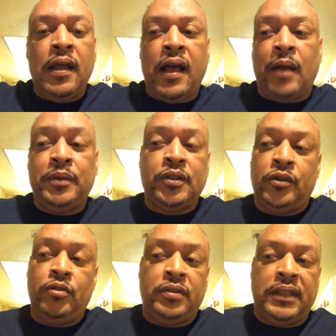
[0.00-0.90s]
I'm just going
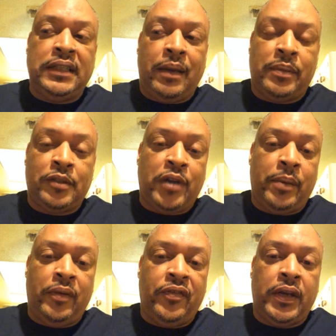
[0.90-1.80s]
to use an example. I'm trying to
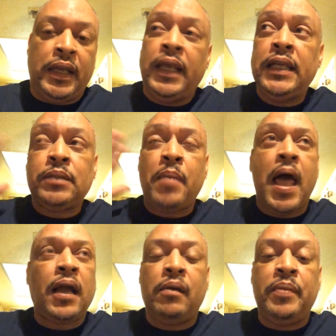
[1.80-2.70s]
be funny. His
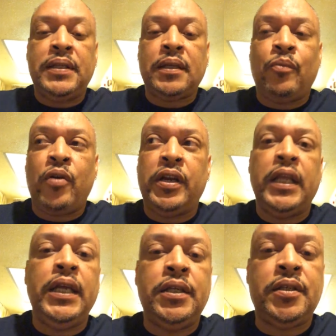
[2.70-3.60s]
mind can be somewhere in
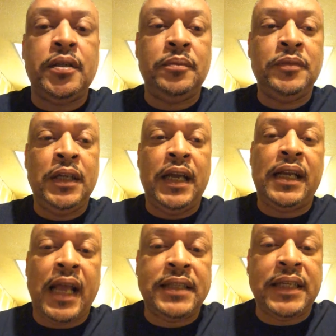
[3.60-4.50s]
Egypt. And
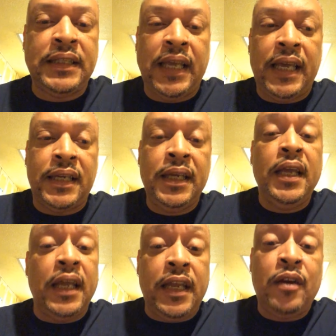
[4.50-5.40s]
I can say, Daddy,
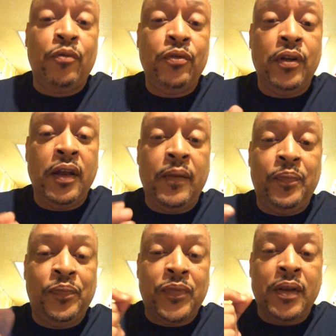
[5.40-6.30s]
and he'll,
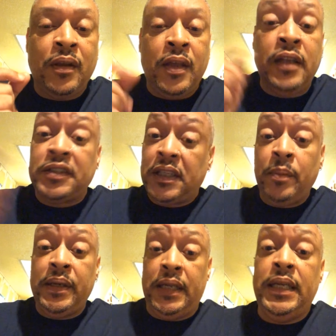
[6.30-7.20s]
he'll still
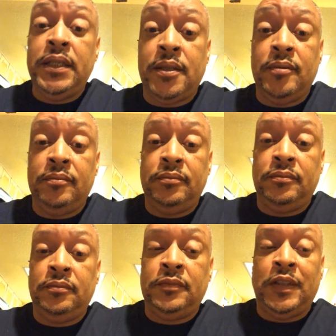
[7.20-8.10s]
be in Egypt,
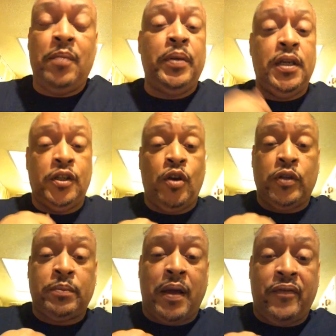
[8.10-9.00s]
but he'll know
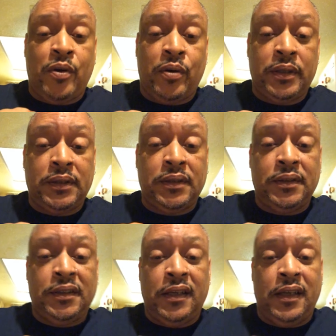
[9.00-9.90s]
it's my voice.
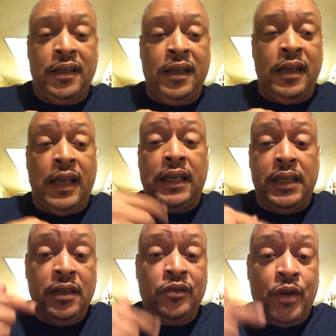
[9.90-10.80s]
And
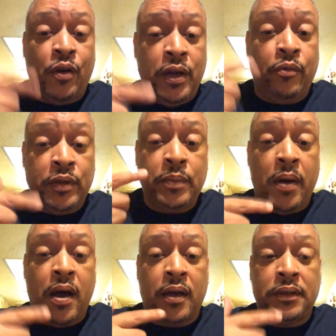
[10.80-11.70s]
he'll know, he'll
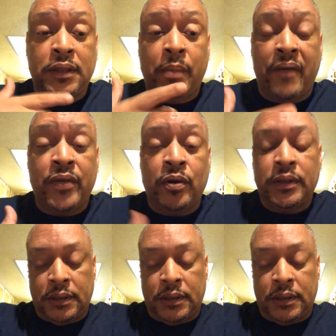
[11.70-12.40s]
respond to my voice.